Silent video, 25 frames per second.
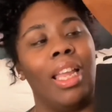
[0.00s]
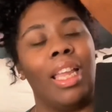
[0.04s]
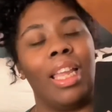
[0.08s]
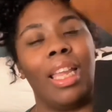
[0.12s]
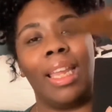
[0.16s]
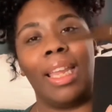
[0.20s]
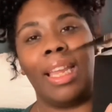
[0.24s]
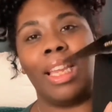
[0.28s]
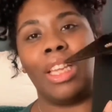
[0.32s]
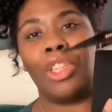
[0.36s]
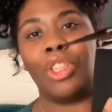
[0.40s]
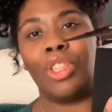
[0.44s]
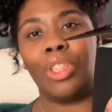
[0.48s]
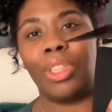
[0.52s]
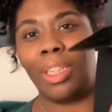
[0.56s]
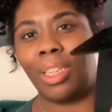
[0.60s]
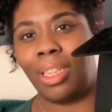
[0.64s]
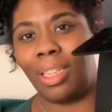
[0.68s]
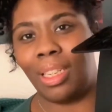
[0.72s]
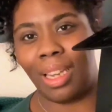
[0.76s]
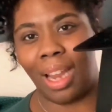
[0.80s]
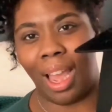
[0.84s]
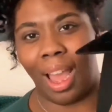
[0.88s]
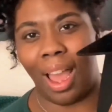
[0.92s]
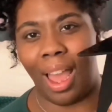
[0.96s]
Is she
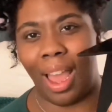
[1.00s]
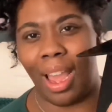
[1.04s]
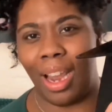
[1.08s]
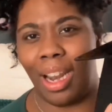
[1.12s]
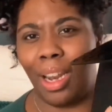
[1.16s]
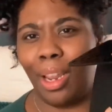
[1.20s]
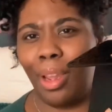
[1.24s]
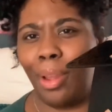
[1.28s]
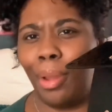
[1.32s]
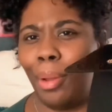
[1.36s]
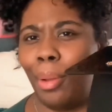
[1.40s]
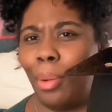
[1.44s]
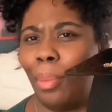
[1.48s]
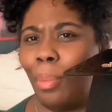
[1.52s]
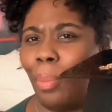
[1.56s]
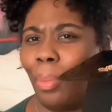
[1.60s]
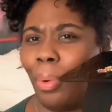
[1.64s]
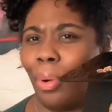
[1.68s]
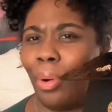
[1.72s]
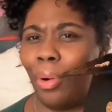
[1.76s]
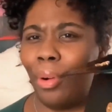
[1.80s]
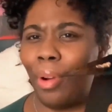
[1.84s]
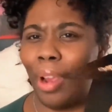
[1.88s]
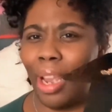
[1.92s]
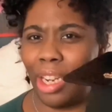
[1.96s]
not
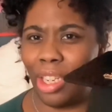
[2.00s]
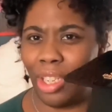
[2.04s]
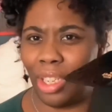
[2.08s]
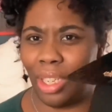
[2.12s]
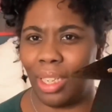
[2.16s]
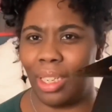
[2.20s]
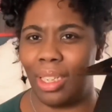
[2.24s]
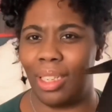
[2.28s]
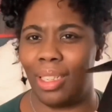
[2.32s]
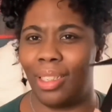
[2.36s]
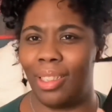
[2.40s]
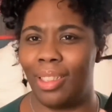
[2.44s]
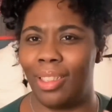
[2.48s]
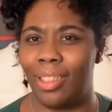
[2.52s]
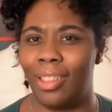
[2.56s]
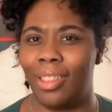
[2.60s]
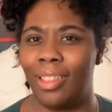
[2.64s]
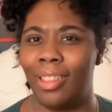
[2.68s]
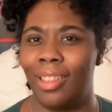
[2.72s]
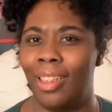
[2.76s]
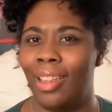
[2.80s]
precious?